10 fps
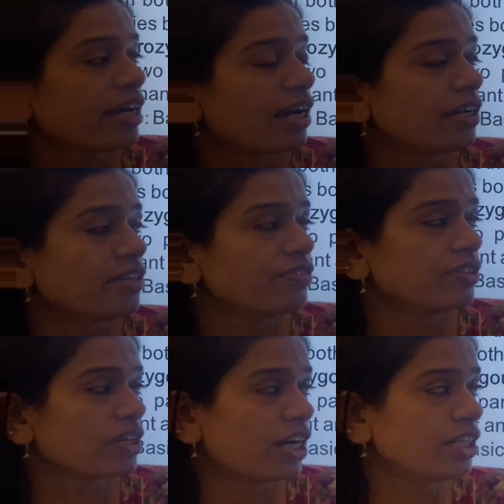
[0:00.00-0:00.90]

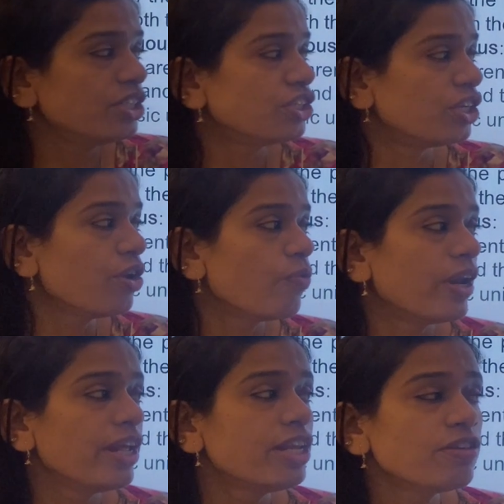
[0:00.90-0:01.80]
condition where
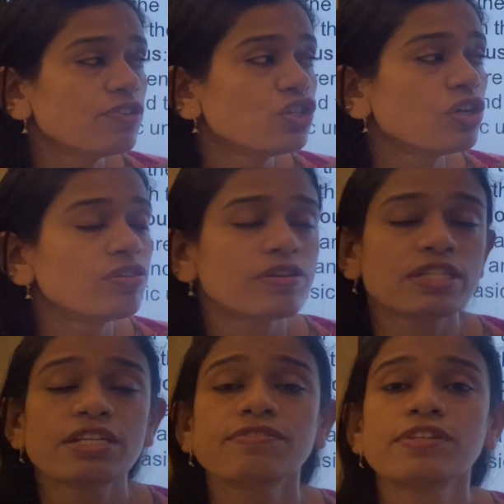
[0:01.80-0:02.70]
individual
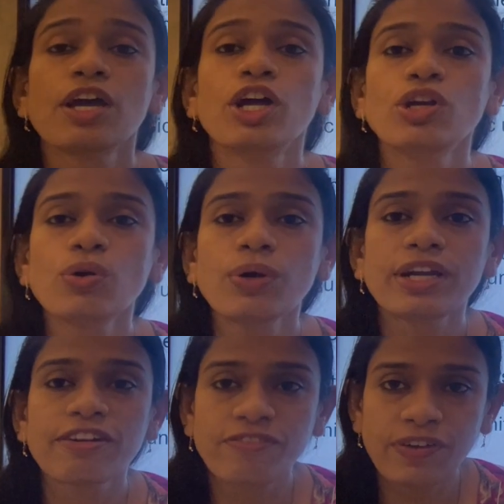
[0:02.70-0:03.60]
receives two
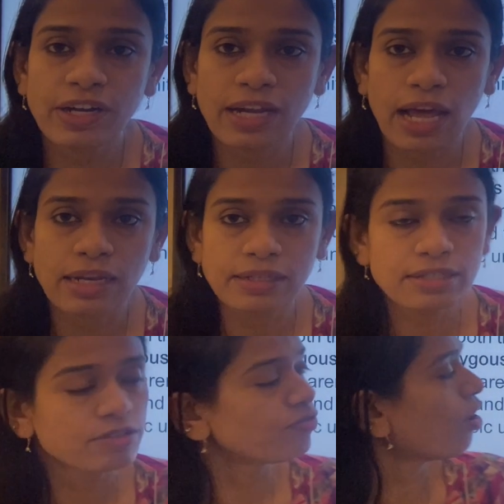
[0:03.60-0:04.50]
different alleles
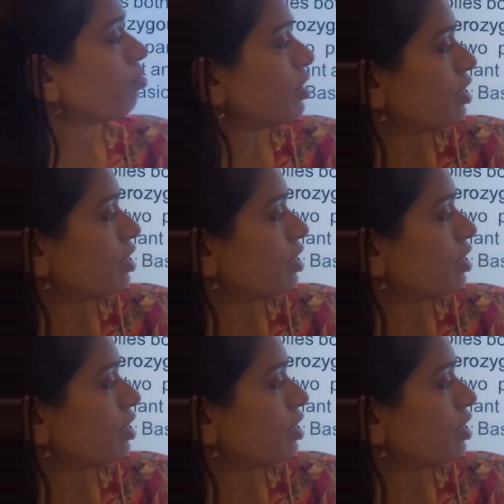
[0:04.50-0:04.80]
from the